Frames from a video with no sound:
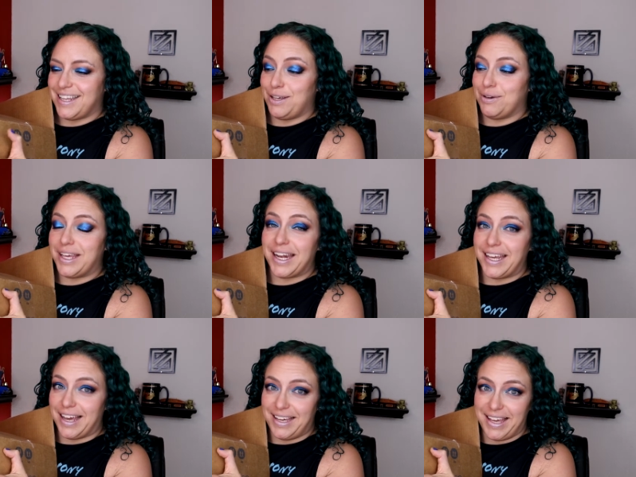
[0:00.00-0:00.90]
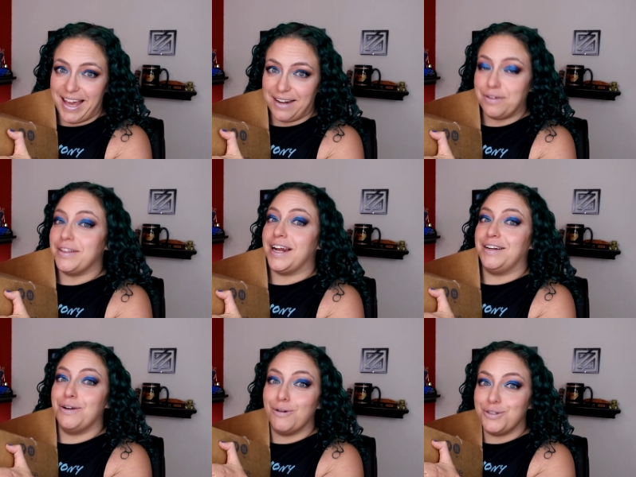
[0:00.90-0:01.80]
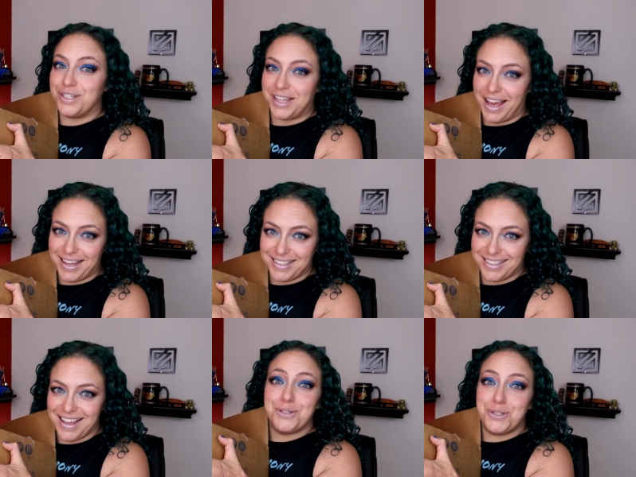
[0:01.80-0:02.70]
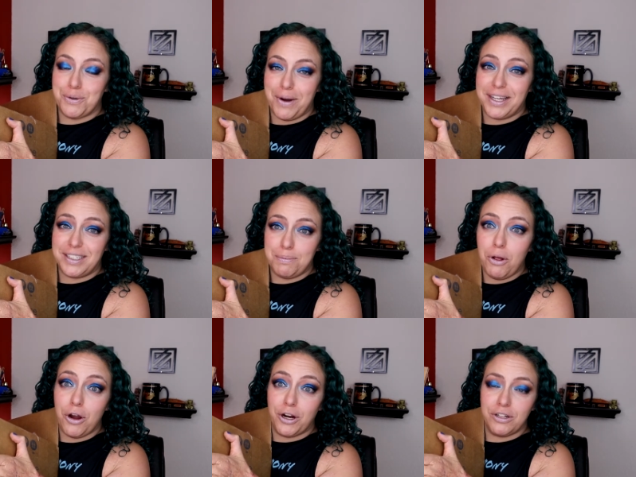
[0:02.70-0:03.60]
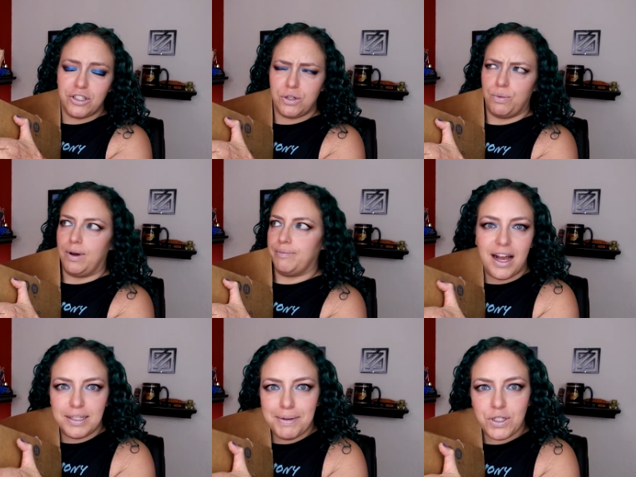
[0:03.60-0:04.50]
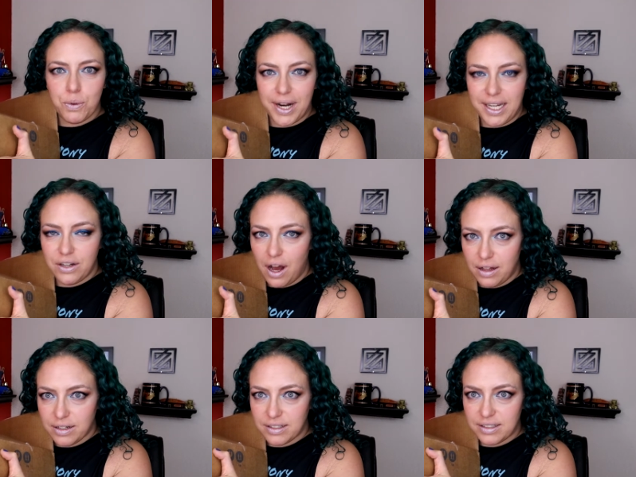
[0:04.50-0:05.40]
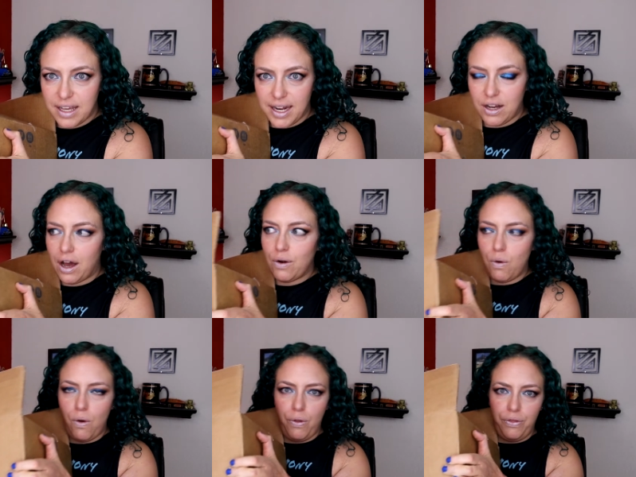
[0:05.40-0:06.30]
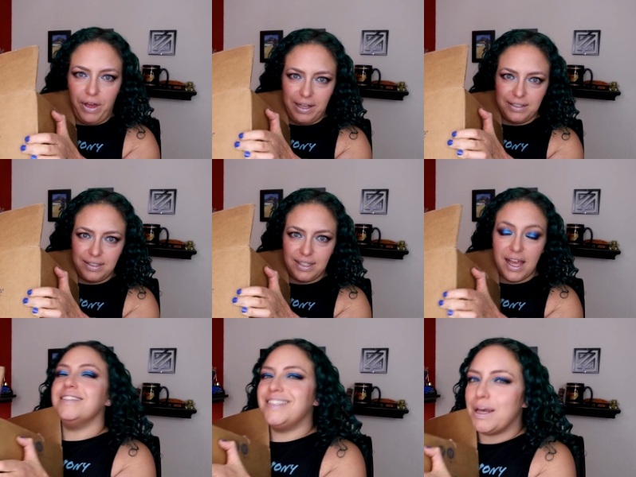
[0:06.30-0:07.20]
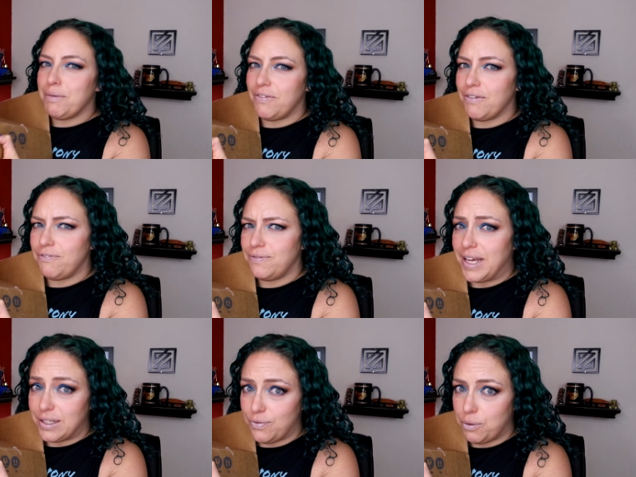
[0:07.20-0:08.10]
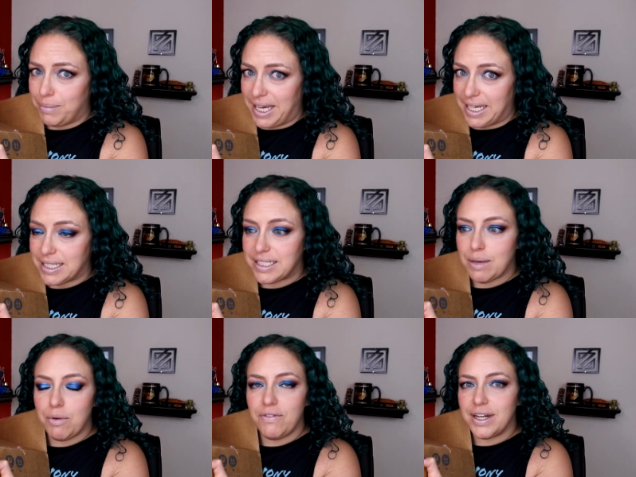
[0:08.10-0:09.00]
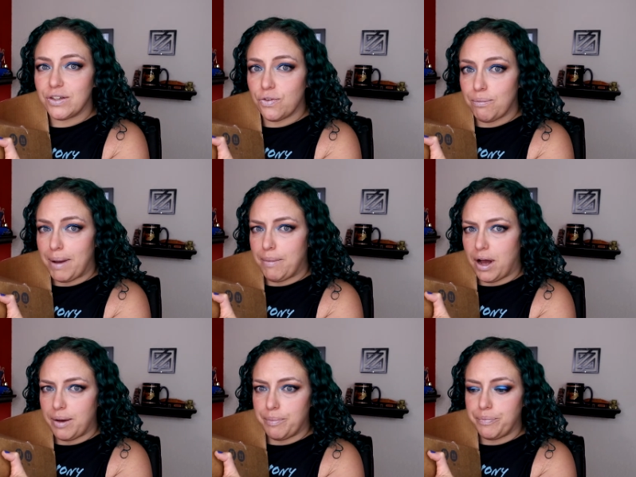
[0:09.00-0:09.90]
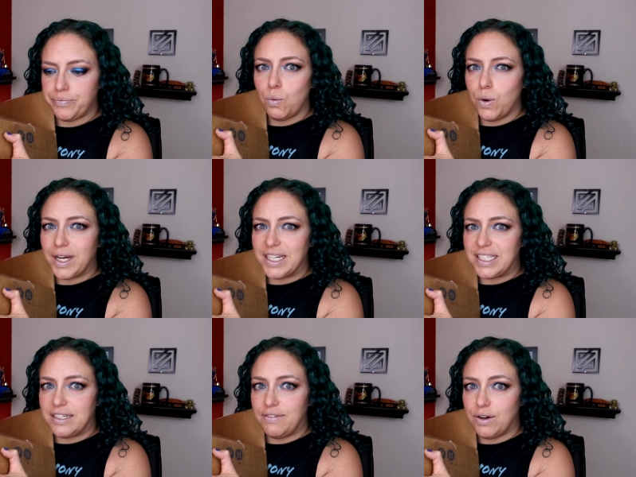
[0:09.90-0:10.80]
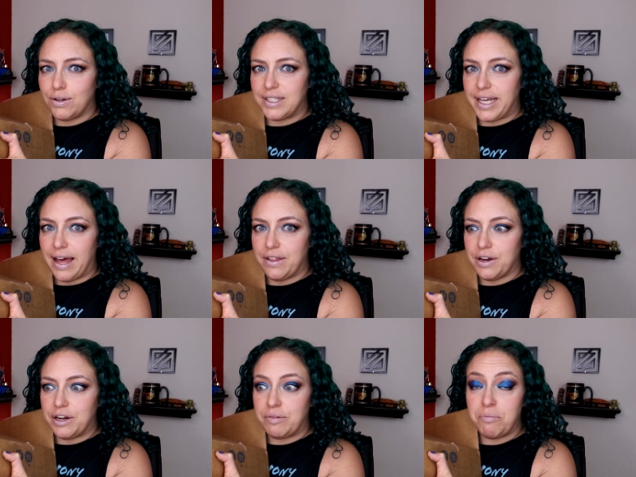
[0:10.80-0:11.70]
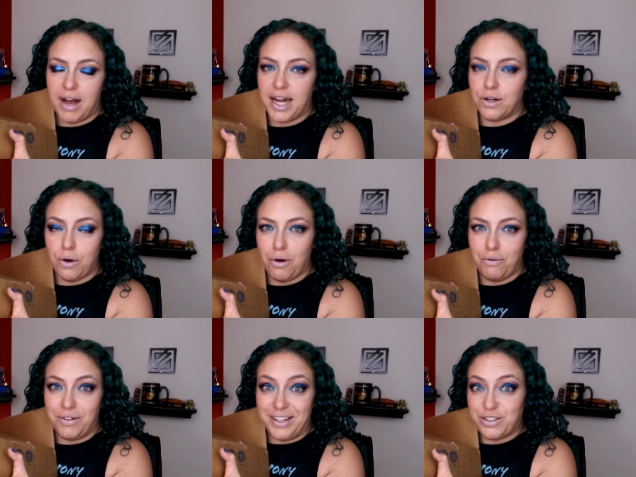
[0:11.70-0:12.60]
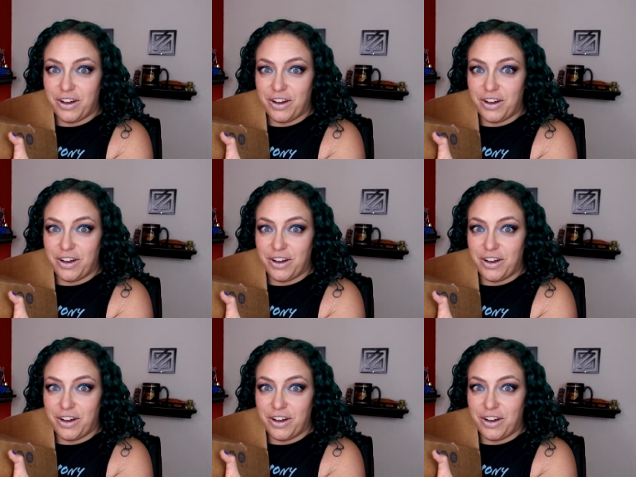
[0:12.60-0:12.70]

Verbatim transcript: that you can get at Yankee Candle that I know she likes. So I splurged, well, I spent $20 and I got all this. Some of it is for me, some of it is for my mom. We're gonna sniff it all together. I don't know, hopefully it's